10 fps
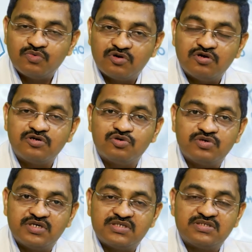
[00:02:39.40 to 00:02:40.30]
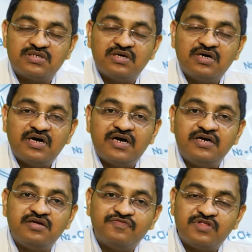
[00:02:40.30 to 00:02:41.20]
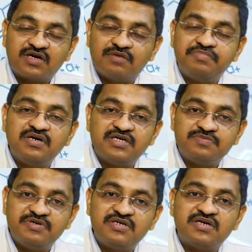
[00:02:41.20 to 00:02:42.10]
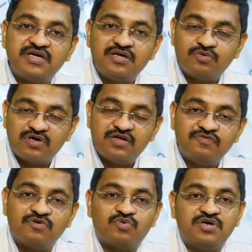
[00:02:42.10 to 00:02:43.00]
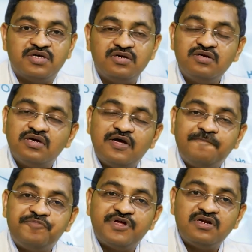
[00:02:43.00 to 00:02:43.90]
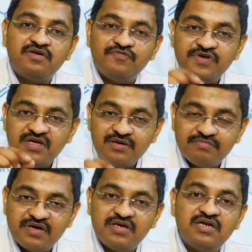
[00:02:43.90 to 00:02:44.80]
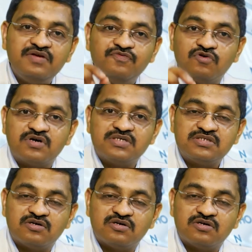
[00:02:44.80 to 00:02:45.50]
1 or 2 years, and if the couple has been trying only for 1 year, then we mainly focus